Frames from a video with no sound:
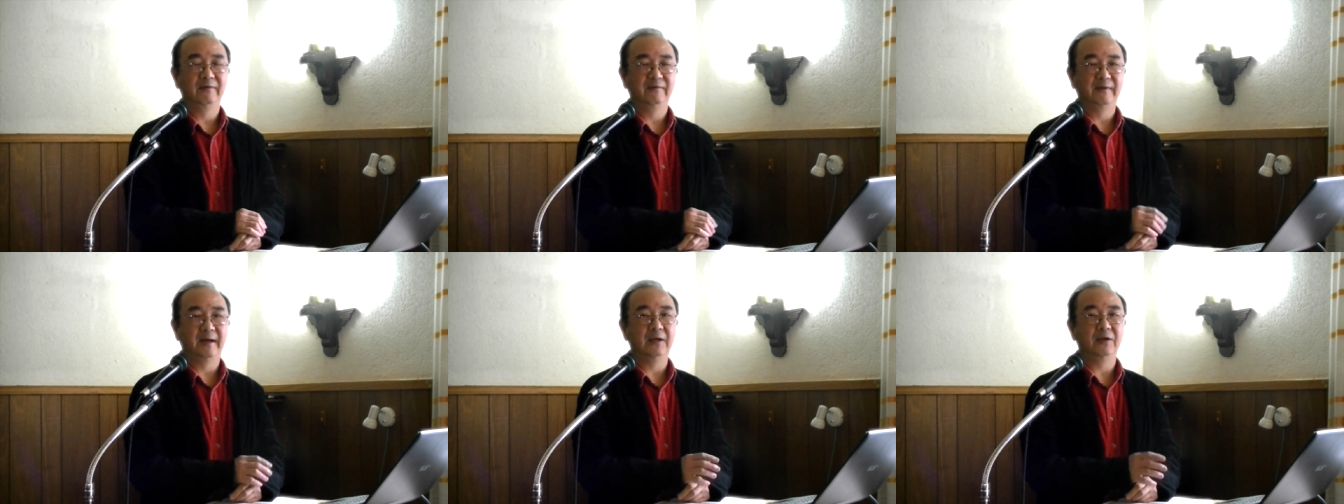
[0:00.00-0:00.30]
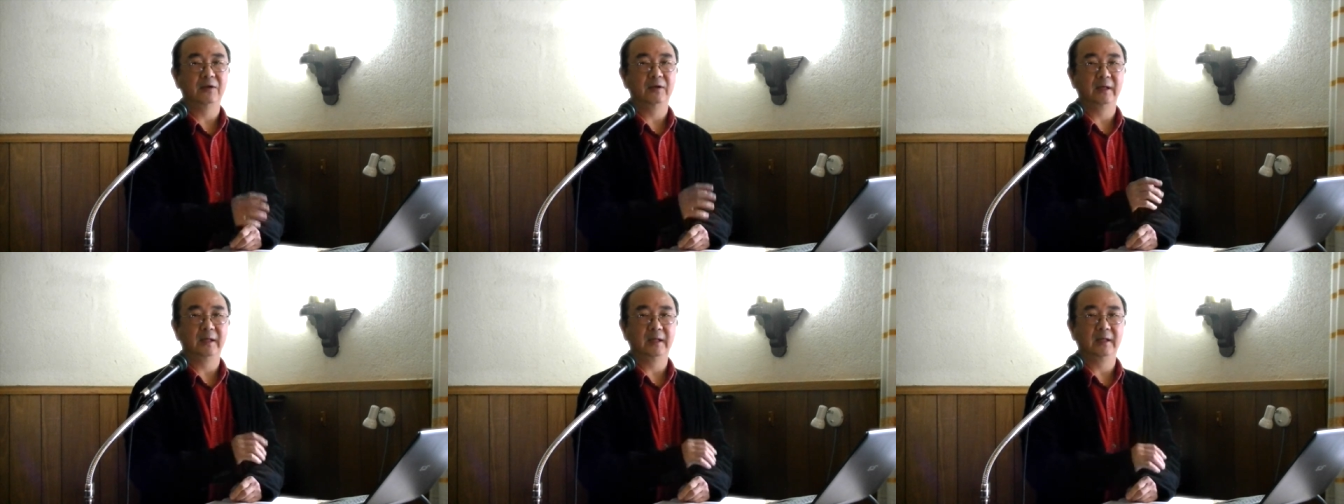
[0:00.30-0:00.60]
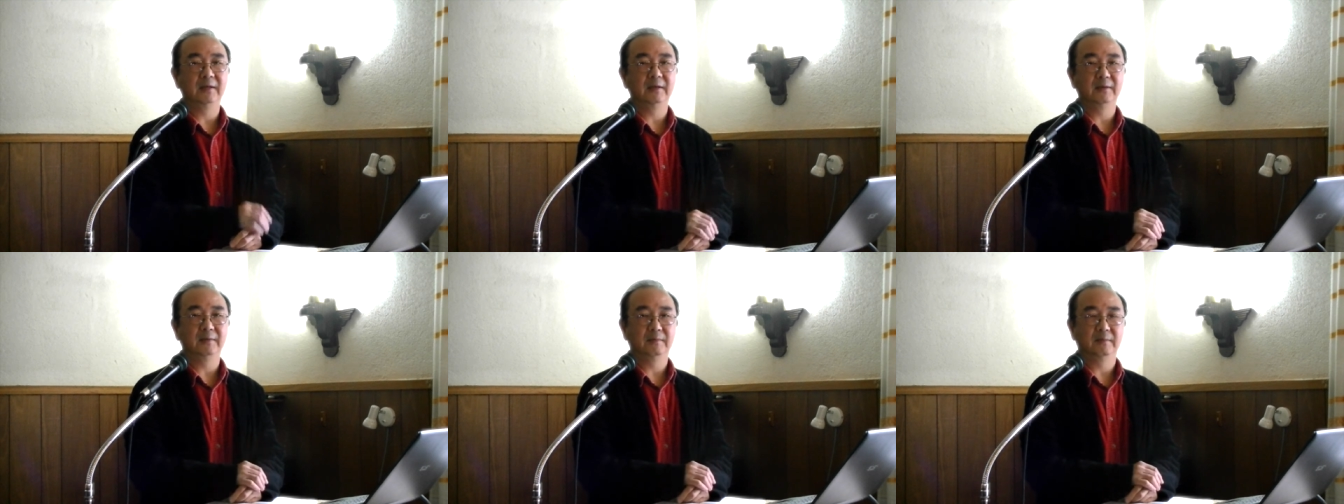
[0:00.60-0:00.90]

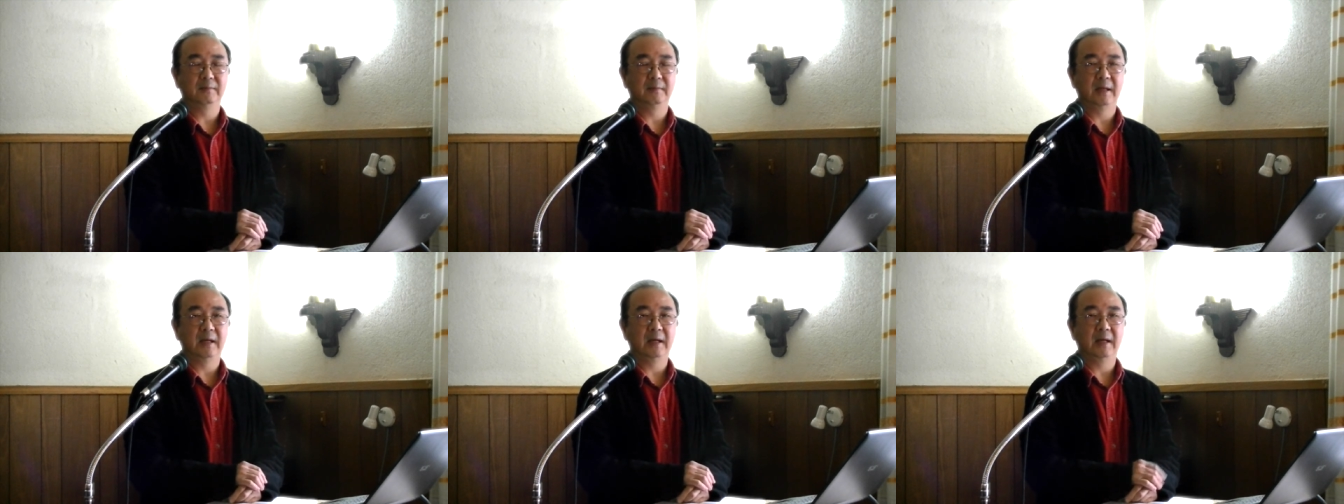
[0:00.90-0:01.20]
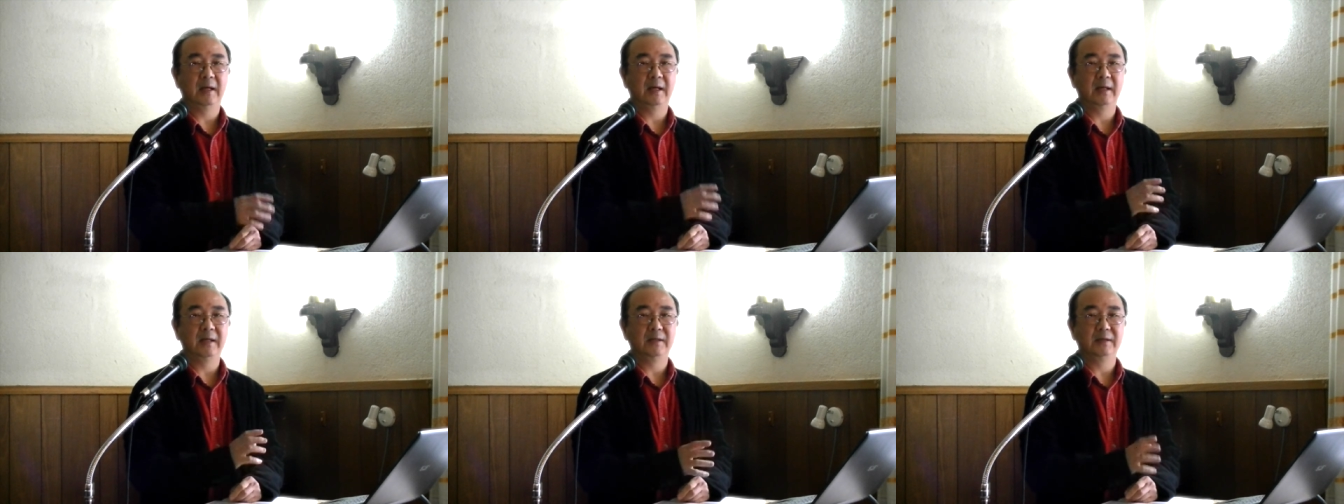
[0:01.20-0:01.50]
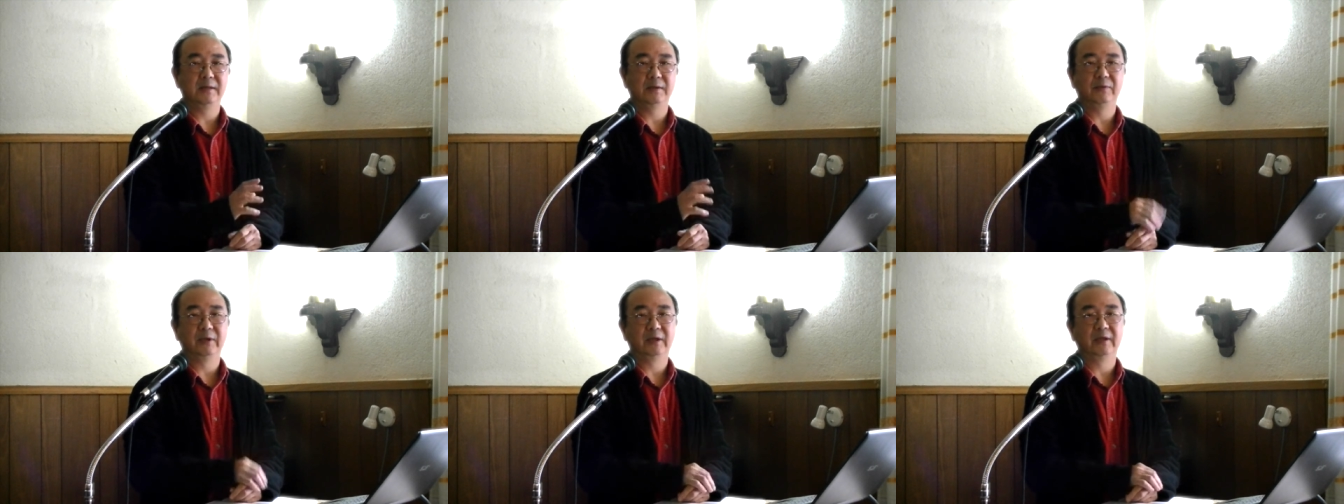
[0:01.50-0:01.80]
finally, my
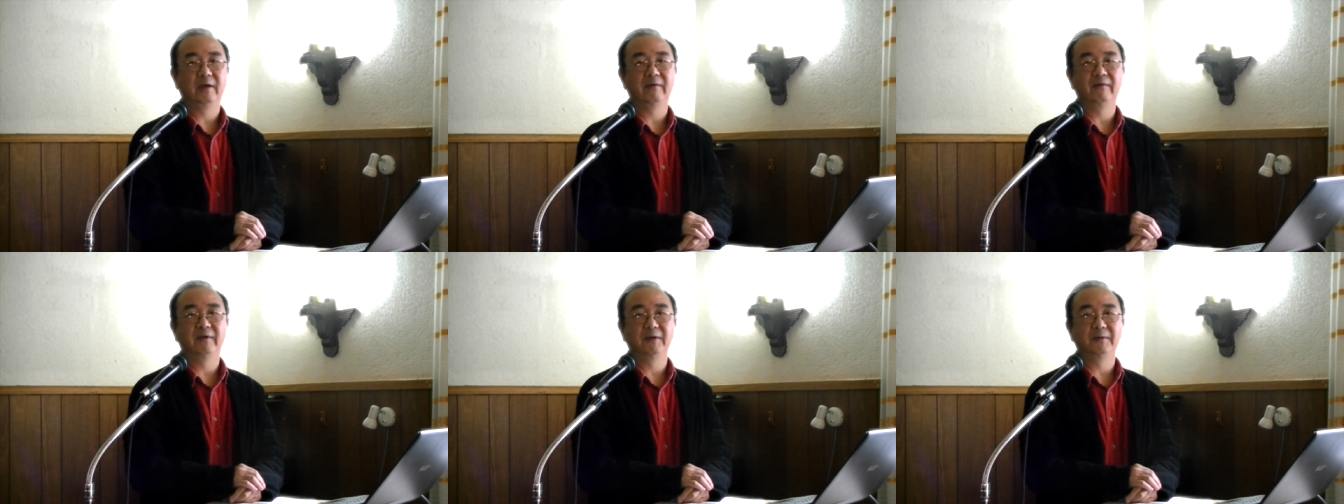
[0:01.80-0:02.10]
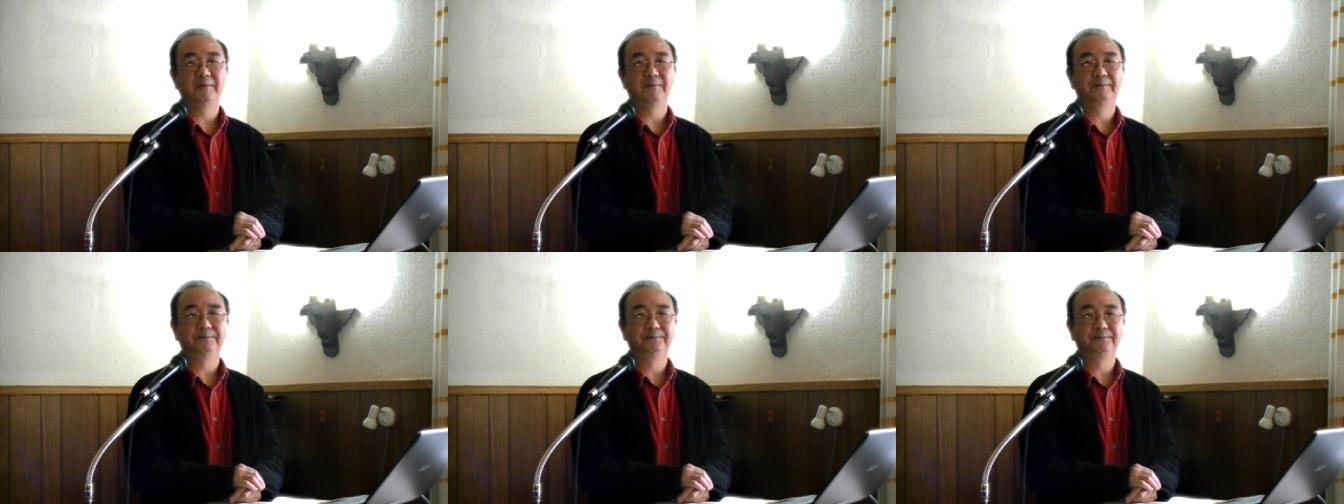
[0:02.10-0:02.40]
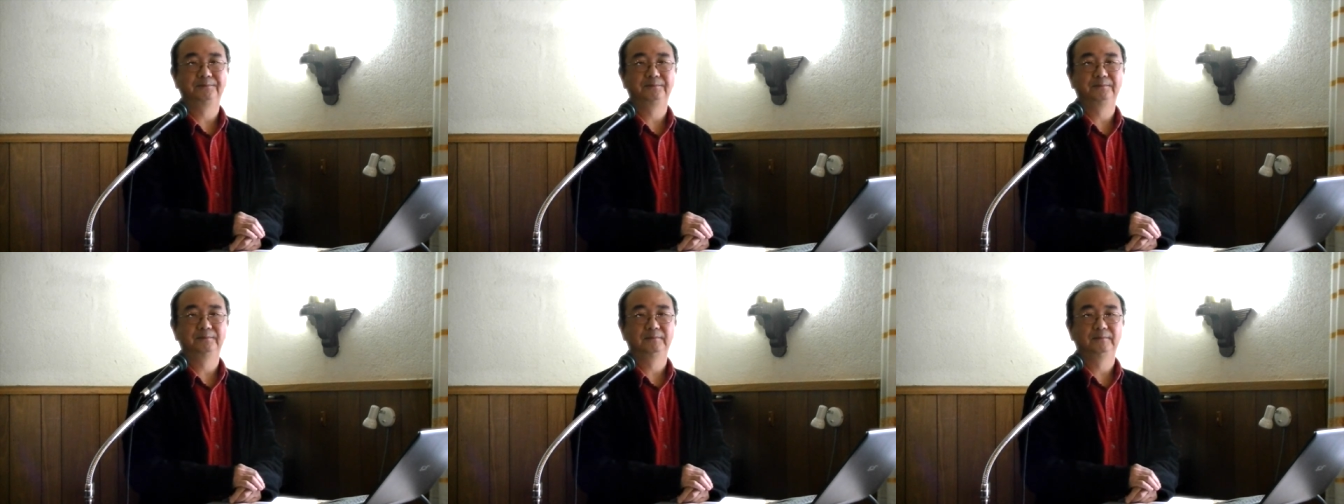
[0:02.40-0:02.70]
eyes recovered
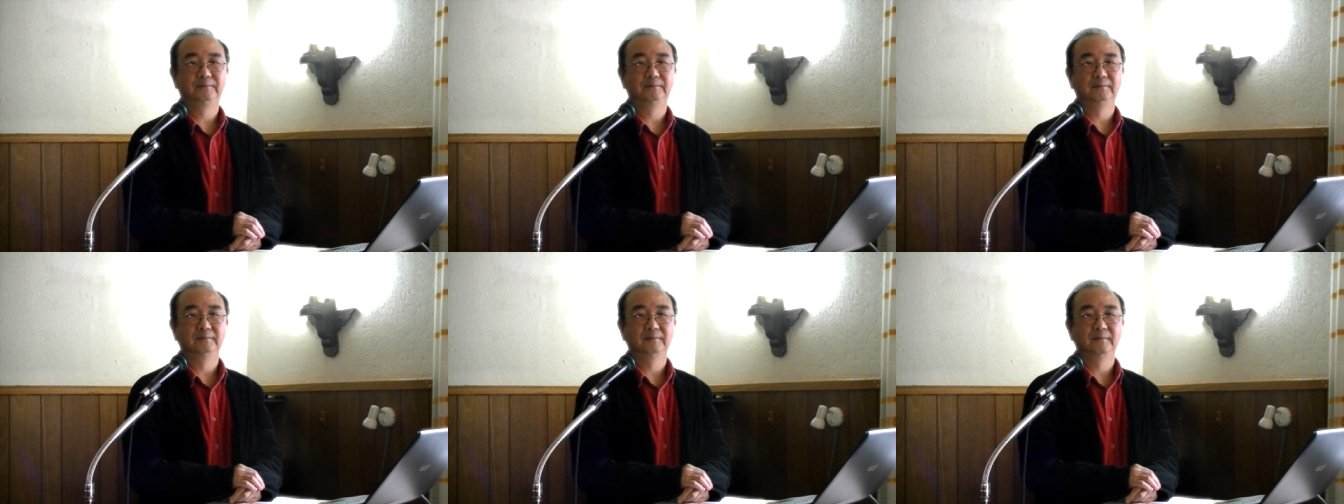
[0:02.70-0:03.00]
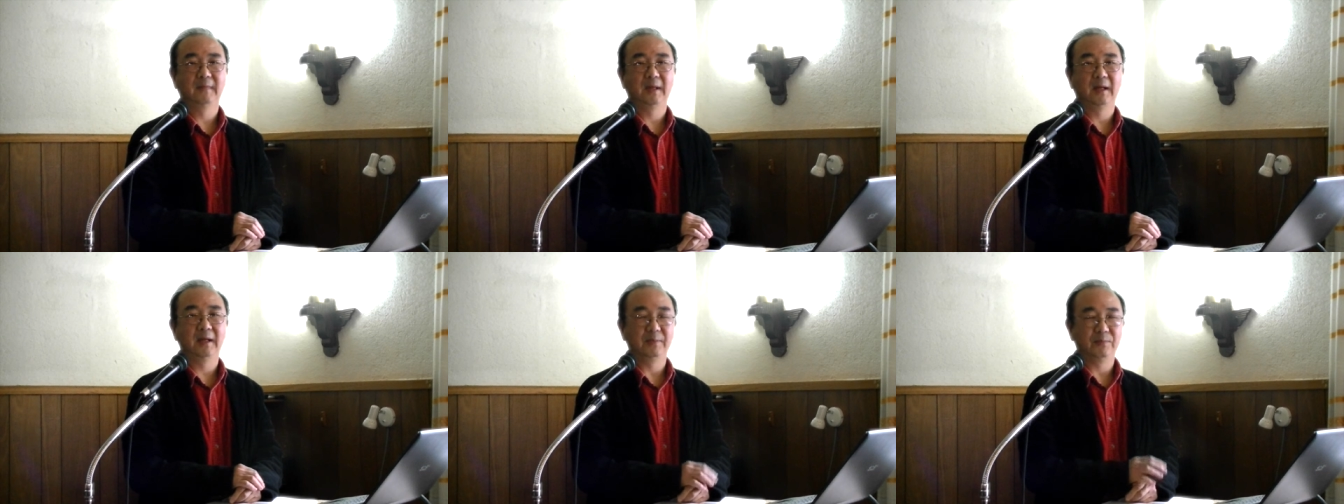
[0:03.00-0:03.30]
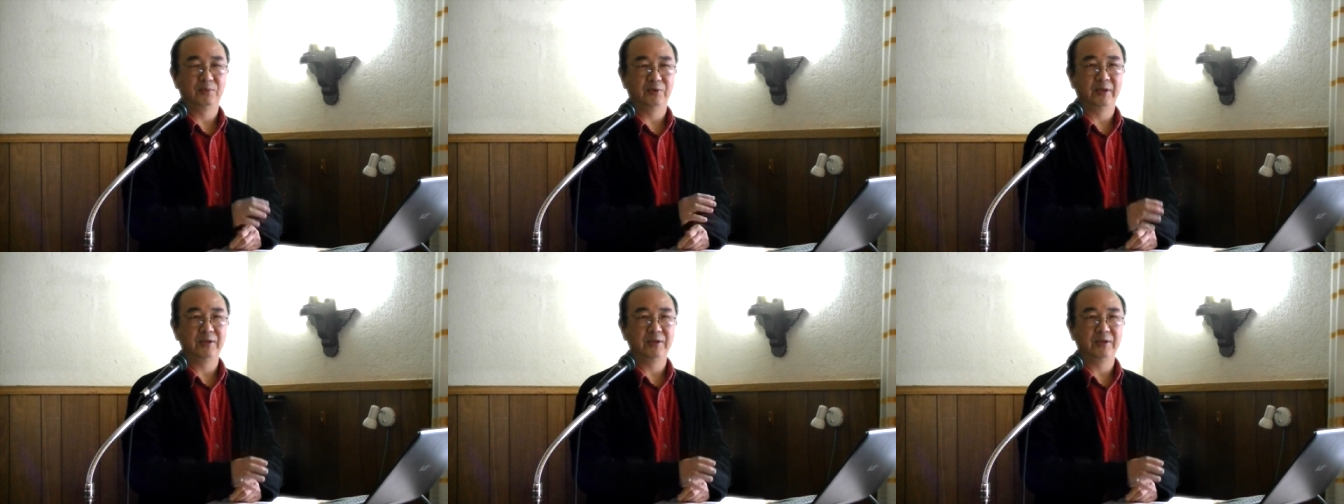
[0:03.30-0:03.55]
and